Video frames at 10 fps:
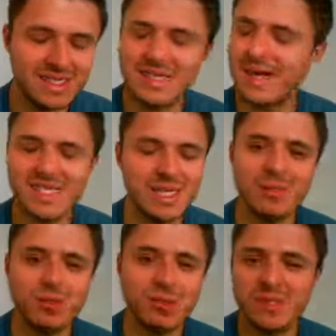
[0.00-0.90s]
that is the
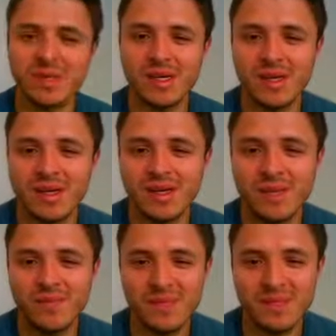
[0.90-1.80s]
main move, sorry.
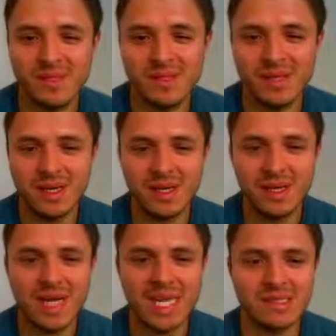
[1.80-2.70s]
And
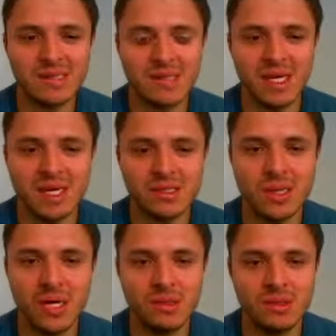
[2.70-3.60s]
here castles. Yeah, so
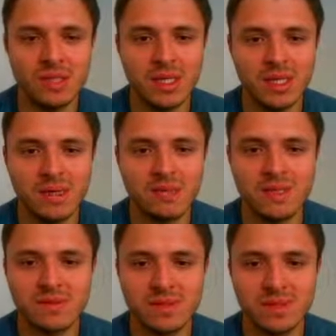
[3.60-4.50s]
I was thinking of
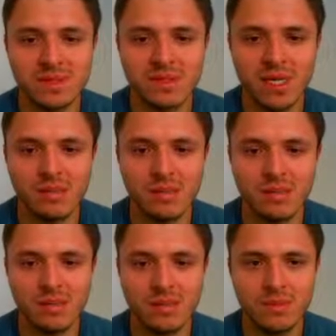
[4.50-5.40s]
this for a long time.
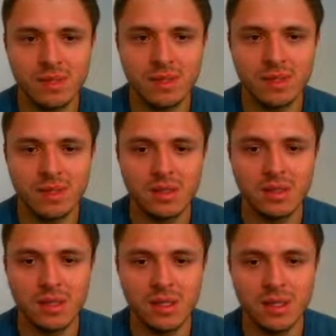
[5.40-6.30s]

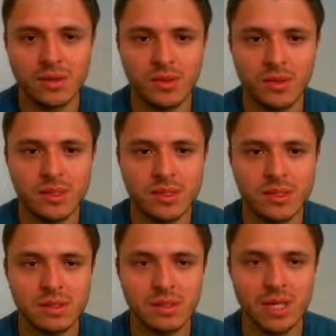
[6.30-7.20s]
And the computer says
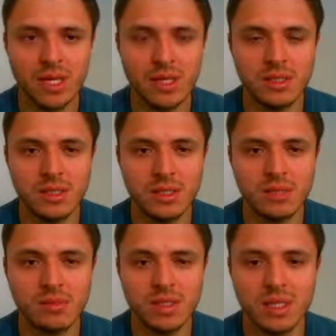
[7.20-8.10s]
it's okay, he just has
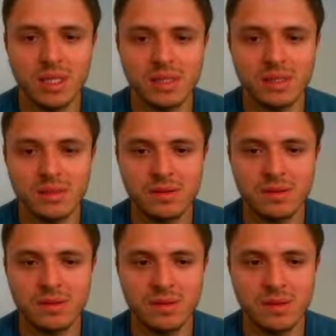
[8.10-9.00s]
to play this.
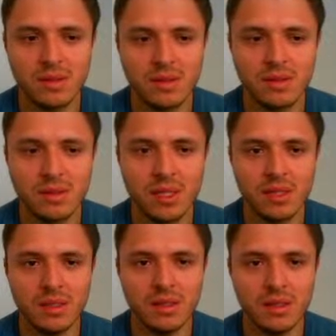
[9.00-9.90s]
But
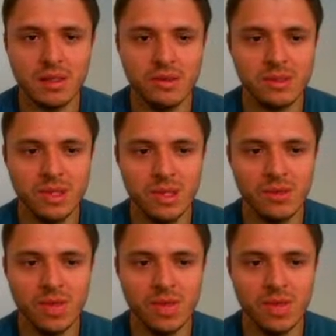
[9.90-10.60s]
I was thinking, what